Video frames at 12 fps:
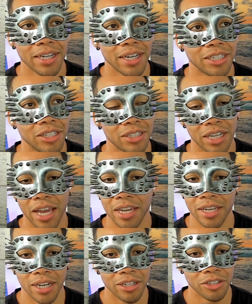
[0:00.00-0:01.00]
And she said, "Hey,
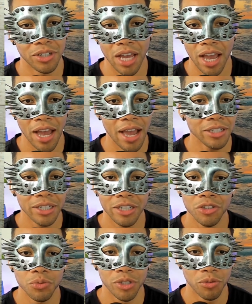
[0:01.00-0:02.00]
can I
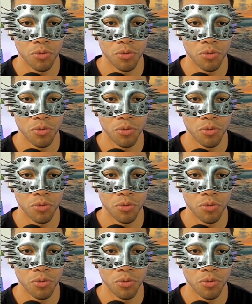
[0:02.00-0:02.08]
just want to